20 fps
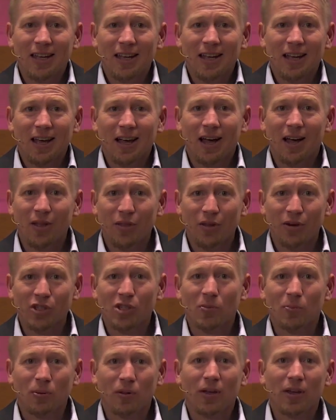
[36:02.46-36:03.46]
uh, there's a
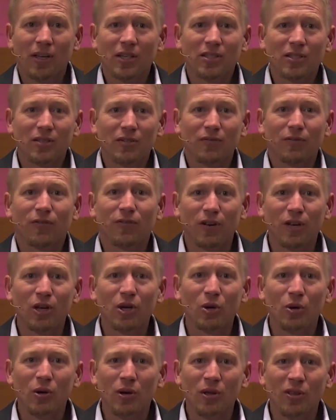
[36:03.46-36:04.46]
place for
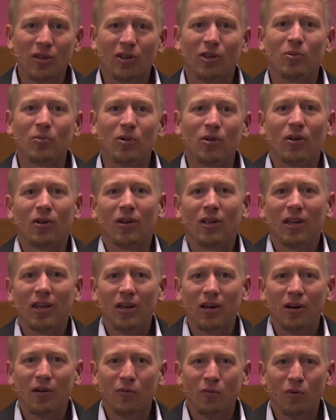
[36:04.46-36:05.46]
you in the community
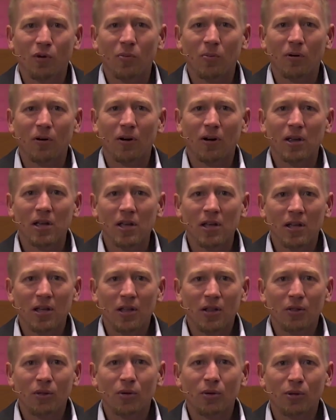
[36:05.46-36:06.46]
of Woodbury
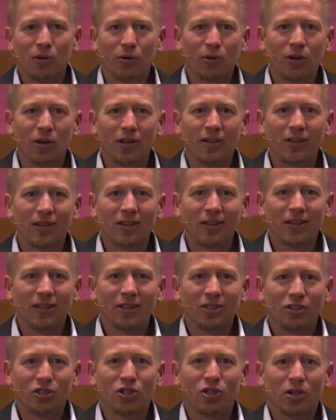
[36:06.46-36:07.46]
Lutheran
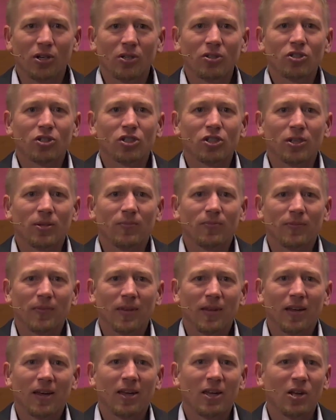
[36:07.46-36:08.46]
Church.
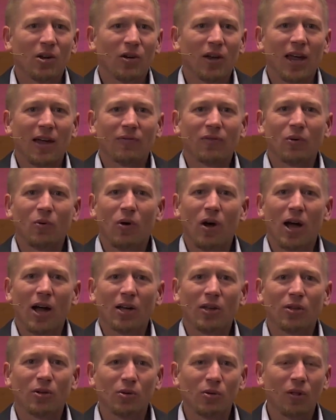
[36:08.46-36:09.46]
Uh, you don't have to walk
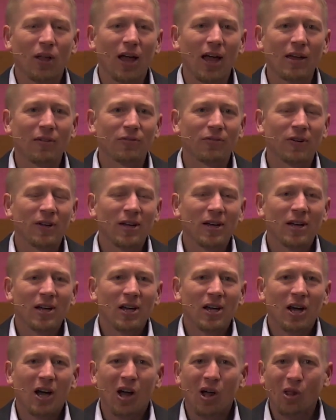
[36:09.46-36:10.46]
through life
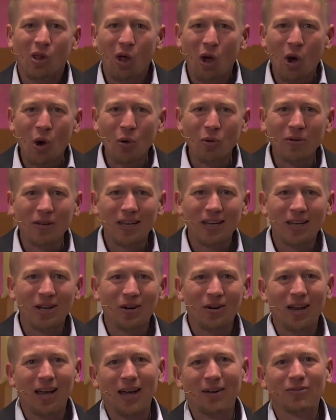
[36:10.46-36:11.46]
alone, you
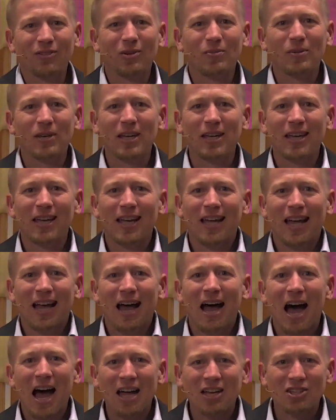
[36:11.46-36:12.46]
don't have to be
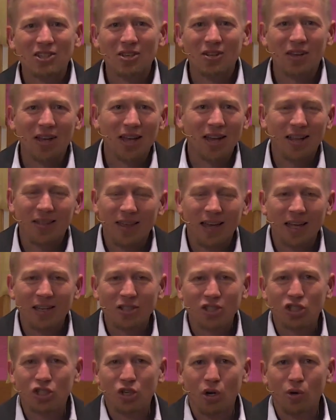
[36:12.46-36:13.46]
isolated. That
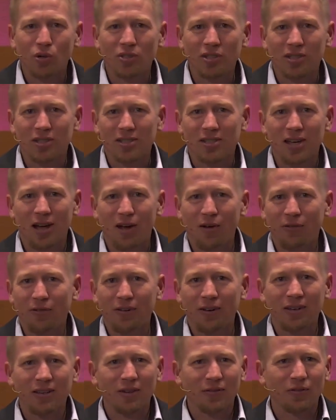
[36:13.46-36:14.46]
shows itself
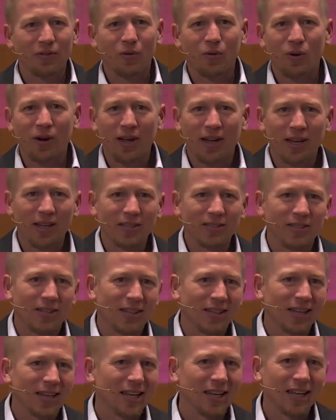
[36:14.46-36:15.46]
in different ways and
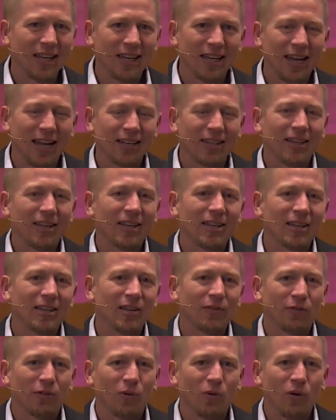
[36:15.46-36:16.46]
getting connected in
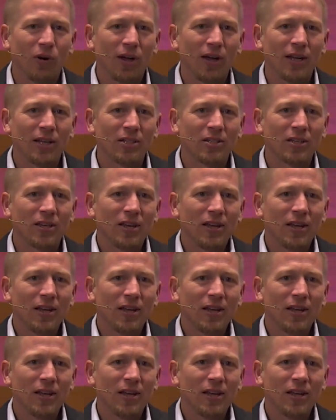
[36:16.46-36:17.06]
different ways.